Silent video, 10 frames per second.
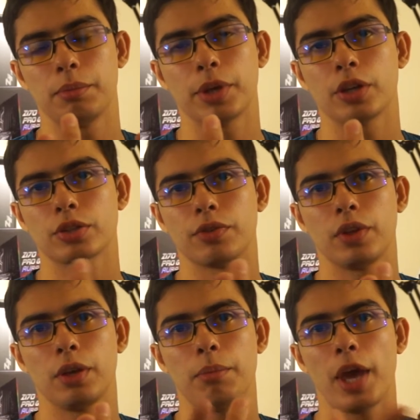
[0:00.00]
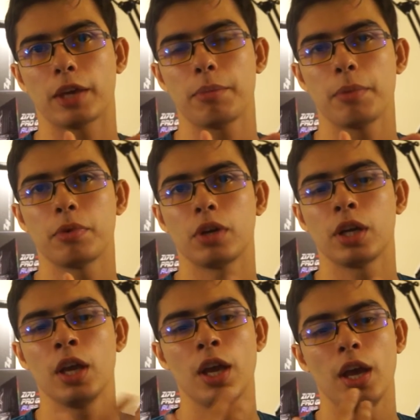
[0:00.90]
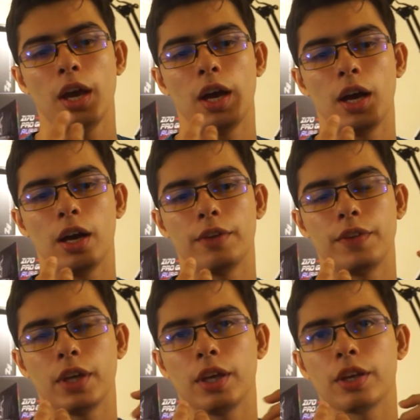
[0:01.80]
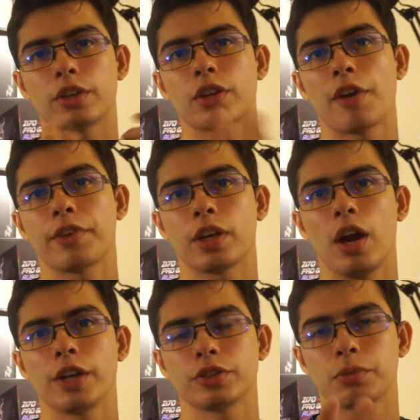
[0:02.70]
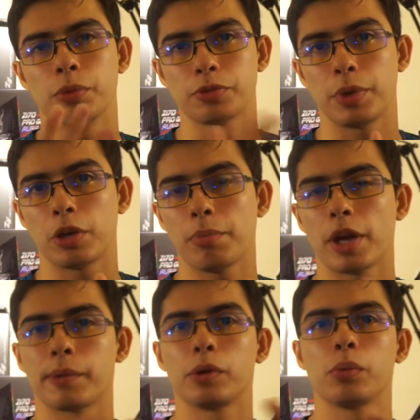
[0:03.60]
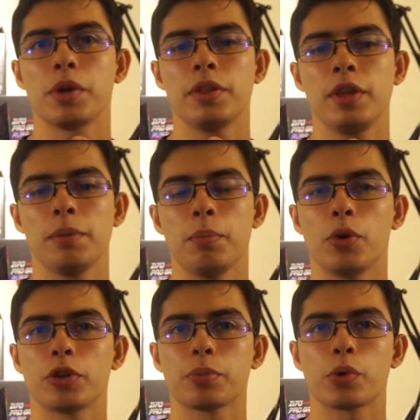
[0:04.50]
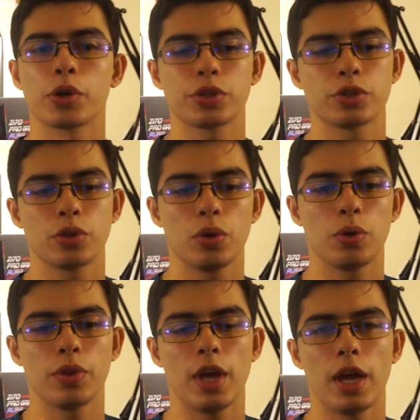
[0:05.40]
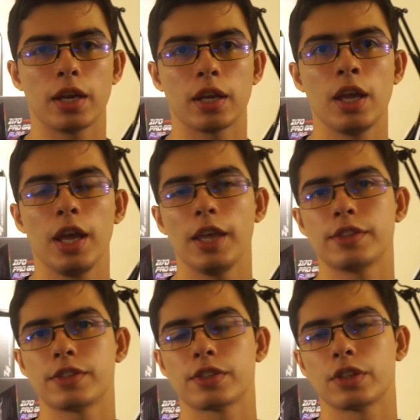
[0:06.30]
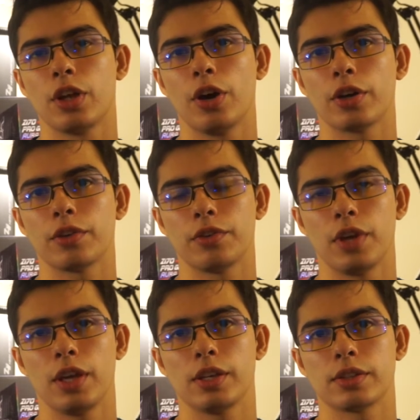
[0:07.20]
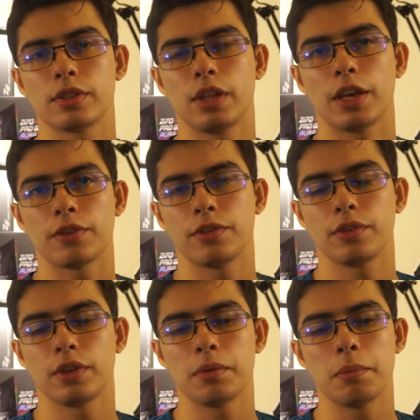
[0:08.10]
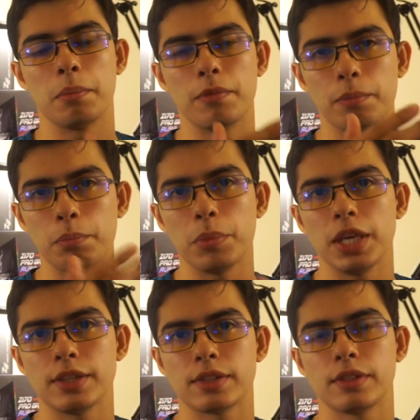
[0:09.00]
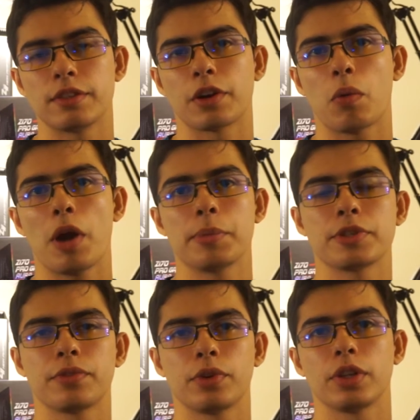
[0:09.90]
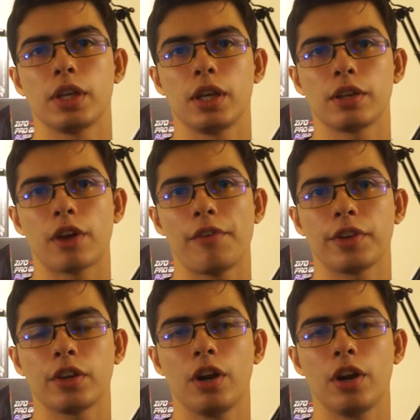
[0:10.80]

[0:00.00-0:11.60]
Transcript: because of the bank memory. The graphic cards must be compatible with the motherboard so that its slot is like meets the requirements for the graphic